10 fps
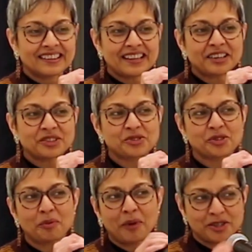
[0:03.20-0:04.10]
Thank you
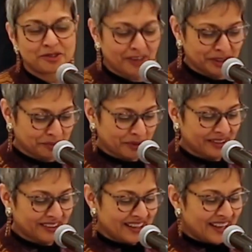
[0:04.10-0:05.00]
so much,
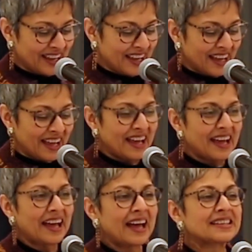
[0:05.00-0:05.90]
Fatma.
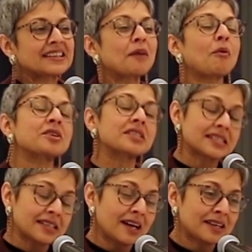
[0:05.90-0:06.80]
And I want to
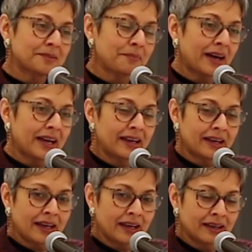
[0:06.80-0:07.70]
start
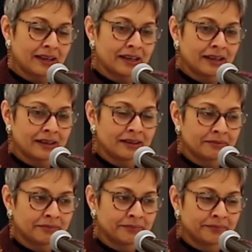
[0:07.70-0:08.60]
by
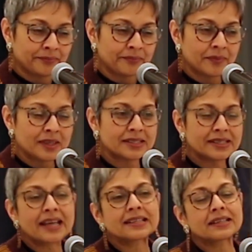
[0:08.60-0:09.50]

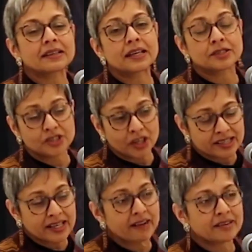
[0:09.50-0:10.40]
standing in
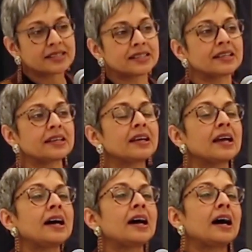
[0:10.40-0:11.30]
solidarity,
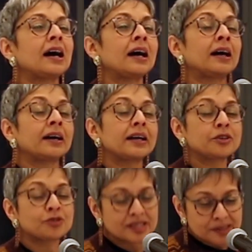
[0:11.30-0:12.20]

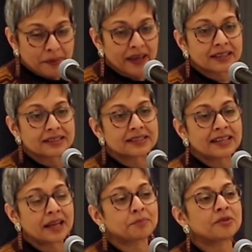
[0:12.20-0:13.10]
in respect
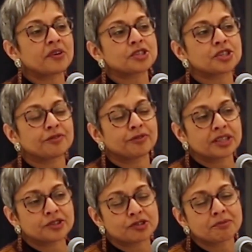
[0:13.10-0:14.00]
and admiration for
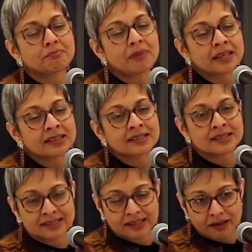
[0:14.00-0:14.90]
the
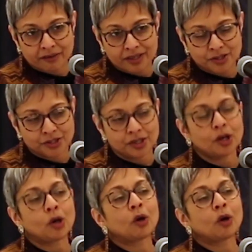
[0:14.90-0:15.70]
tremendous courage